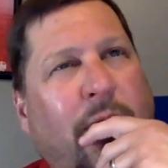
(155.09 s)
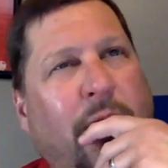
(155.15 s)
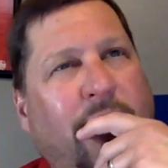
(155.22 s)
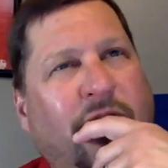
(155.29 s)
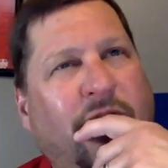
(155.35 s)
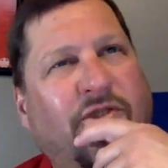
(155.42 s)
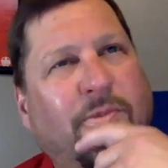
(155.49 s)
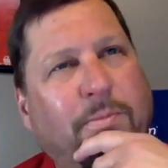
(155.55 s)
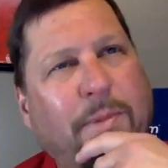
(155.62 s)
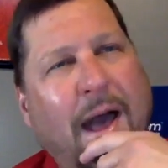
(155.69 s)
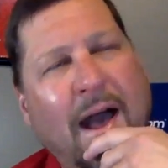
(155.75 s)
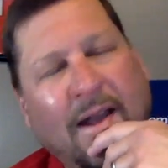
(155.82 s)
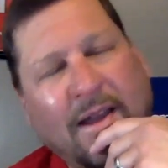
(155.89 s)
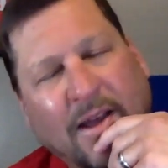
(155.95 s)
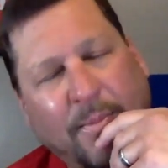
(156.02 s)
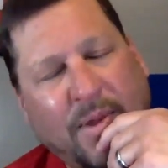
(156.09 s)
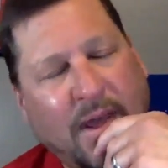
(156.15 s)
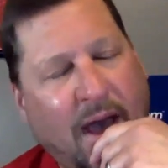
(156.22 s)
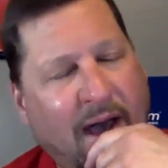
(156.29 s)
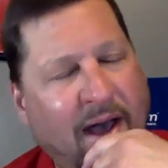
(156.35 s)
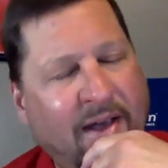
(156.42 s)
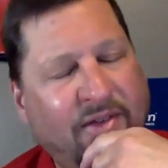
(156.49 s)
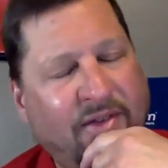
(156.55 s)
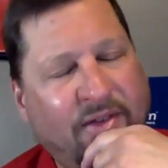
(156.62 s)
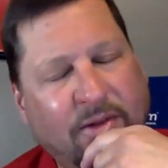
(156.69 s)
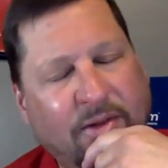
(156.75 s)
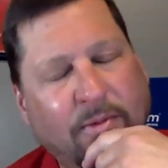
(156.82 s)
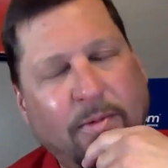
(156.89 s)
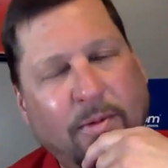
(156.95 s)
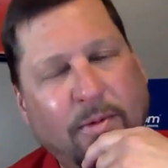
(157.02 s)
There's some backup guys
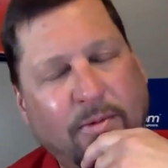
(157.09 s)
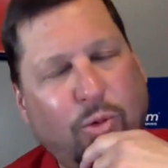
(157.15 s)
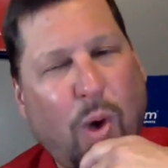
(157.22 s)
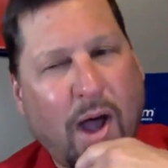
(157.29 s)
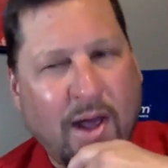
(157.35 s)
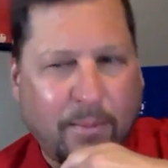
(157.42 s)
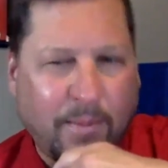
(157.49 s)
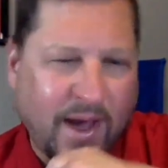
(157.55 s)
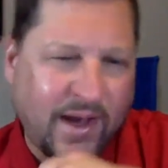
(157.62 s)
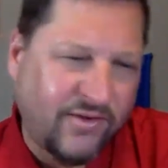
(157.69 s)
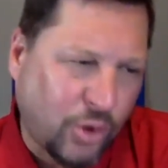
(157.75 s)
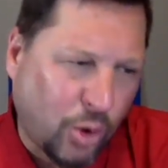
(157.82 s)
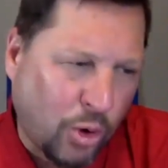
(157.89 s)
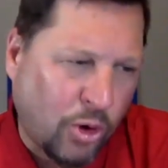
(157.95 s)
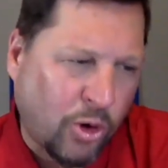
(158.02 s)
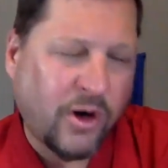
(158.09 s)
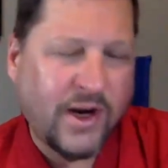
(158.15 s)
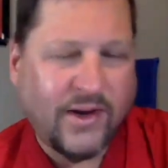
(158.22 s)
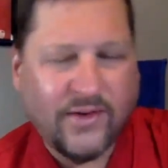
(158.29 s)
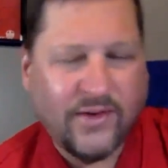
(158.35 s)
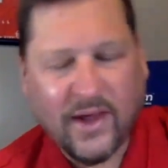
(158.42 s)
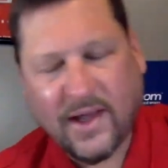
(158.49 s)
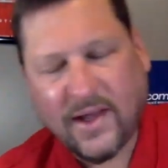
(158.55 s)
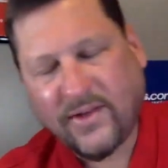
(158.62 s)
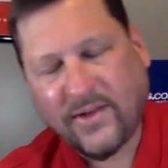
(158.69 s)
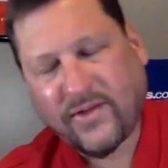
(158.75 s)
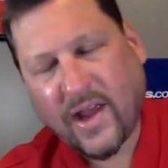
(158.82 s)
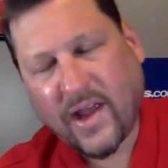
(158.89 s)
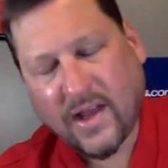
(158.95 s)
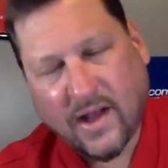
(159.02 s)
that Wyatt Mazur,
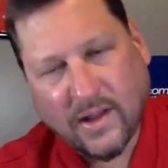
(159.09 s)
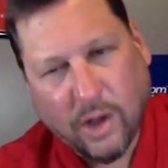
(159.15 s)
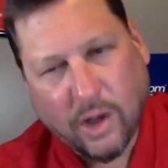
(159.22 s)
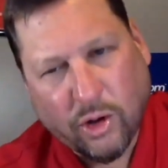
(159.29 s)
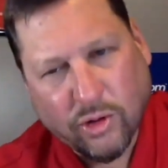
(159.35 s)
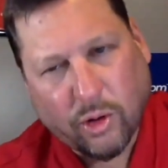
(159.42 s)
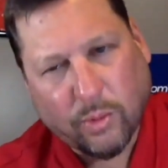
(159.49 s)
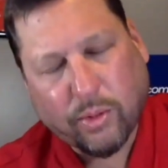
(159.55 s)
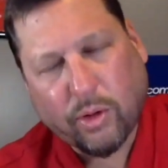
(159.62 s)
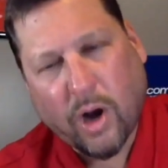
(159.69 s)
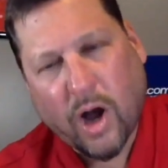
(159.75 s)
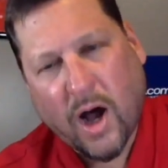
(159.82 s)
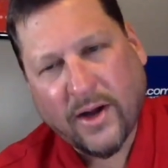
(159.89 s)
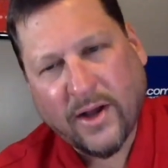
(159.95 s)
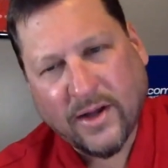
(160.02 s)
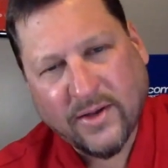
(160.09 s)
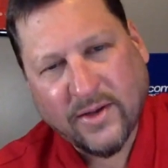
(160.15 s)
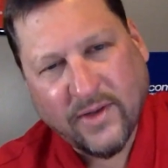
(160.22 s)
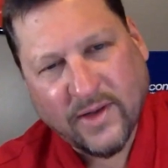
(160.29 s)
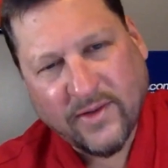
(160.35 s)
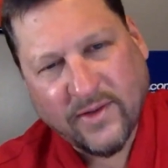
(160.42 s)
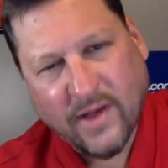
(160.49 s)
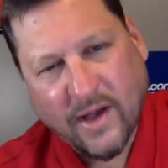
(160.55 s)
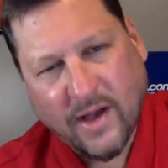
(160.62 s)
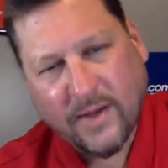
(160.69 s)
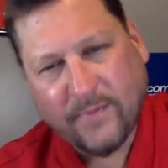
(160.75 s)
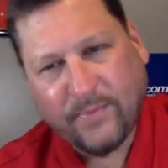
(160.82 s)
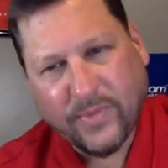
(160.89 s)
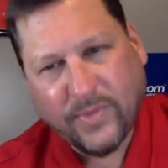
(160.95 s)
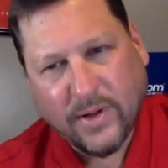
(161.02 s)
he's a local product
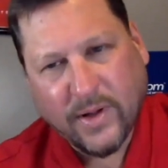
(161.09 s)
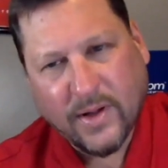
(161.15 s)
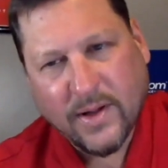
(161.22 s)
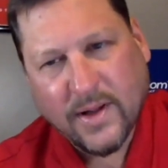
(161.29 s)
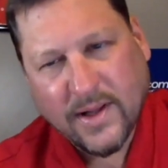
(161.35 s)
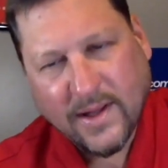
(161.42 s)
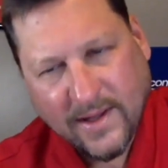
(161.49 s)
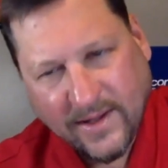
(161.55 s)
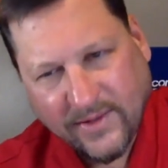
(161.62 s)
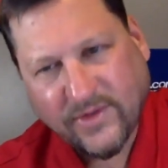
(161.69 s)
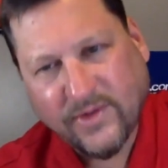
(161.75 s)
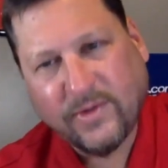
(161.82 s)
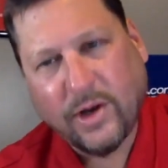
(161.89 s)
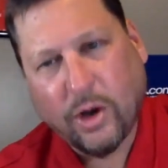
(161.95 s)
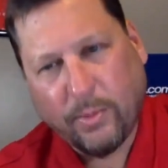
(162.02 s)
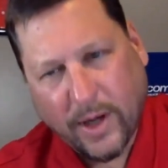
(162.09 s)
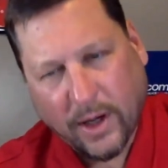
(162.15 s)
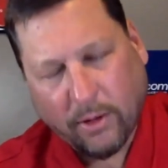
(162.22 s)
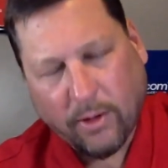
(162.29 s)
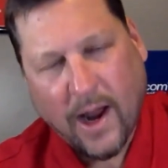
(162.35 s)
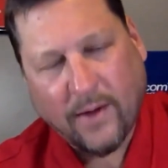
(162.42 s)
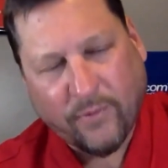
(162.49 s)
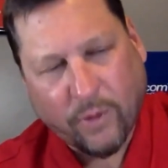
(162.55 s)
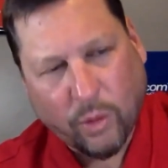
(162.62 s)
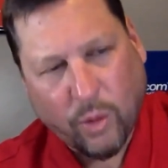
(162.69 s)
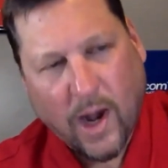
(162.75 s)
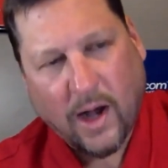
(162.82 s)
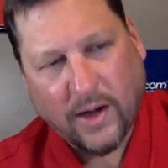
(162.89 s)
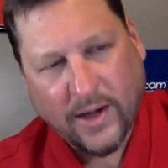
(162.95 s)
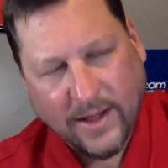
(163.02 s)
that he's, you know, been around for a
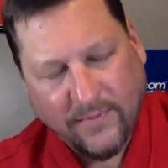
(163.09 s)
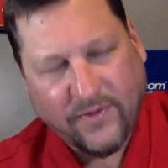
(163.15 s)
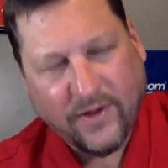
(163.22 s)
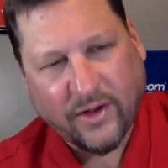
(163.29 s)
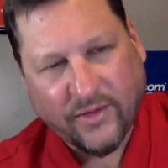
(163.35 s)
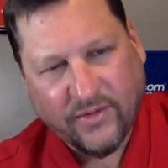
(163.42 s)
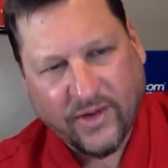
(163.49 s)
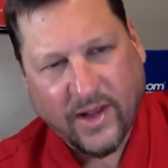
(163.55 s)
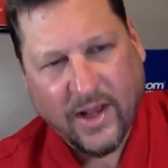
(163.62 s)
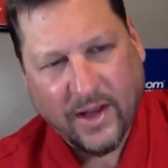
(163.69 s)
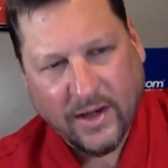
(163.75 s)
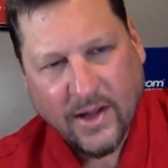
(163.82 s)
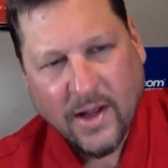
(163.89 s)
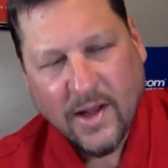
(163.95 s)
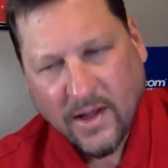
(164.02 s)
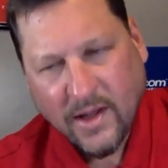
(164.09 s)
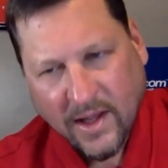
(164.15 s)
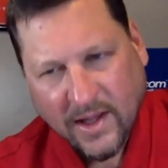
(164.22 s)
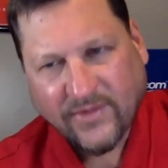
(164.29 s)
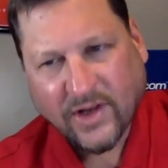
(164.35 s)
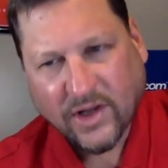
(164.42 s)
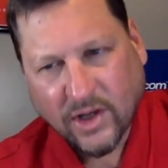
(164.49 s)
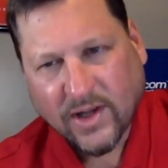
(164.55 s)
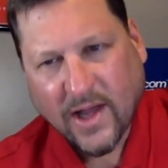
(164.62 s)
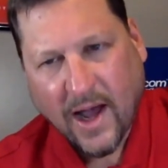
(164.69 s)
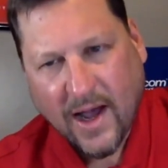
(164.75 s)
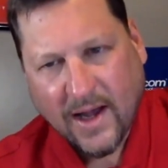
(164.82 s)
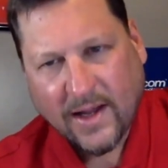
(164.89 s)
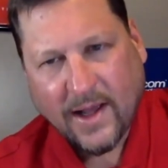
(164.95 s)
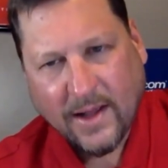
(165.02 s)
while, and he fills in. He's a good
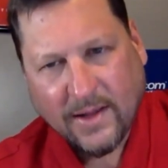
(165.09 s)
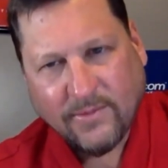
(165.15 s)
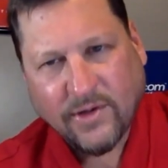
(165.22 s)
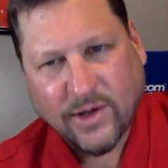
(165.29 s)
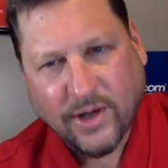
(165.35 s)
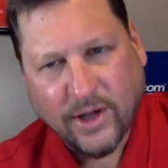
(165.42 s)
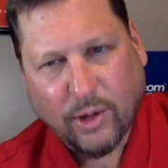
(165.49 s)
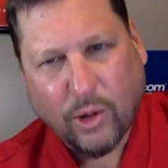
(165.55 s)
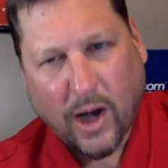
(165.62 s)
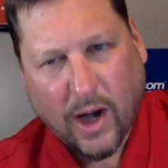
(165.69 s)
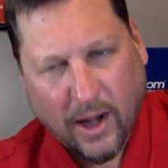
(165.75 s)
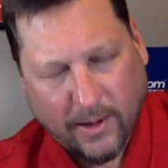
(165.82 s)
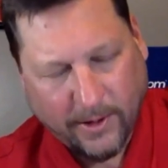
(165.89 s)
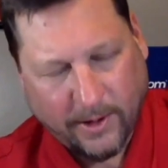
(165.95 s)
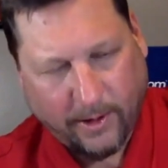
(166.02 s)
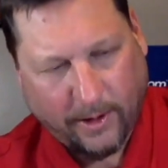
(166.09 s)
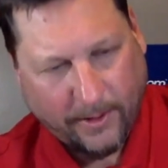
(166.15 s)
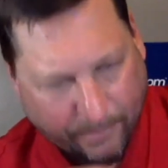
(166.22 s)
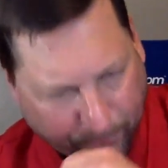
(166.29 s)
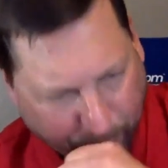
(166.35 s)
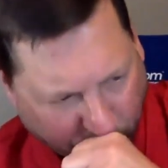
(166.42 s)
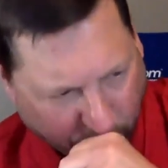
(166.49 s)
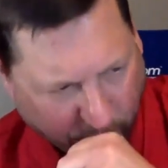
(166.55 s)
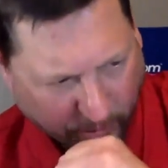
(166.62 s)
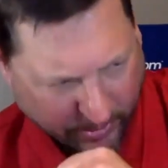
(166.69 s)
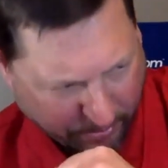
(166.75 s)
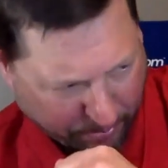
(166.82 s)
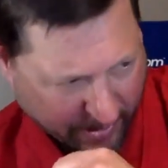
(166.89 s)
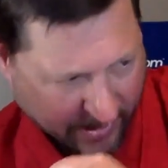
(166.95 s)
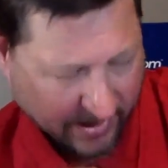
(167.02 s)
guy to
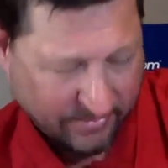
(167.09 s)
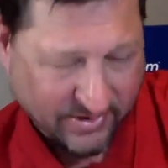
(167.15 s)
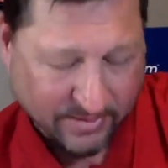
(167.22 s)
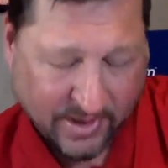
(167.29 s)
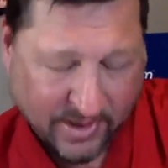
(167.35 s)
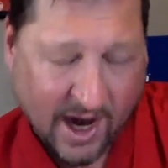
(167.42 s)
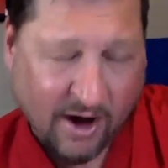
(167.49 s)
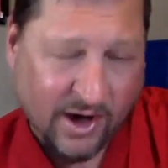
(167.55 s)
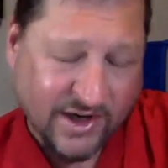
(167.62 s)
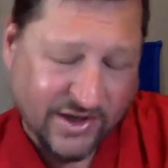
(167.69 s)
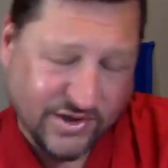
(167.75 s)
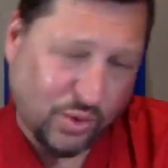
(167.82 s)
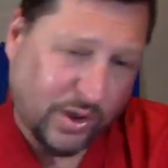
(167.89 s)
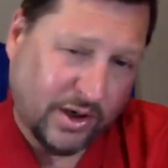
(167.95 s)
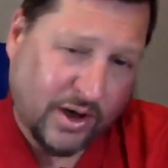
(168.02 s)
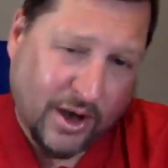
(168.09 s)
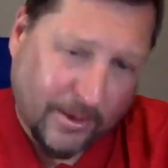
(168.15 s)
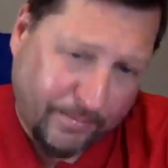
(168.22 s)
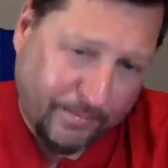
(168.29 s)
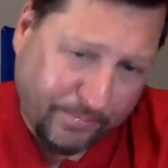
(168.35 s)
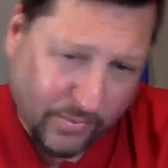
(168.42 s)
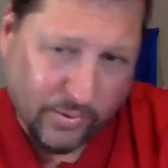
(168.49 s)
pick up some carries when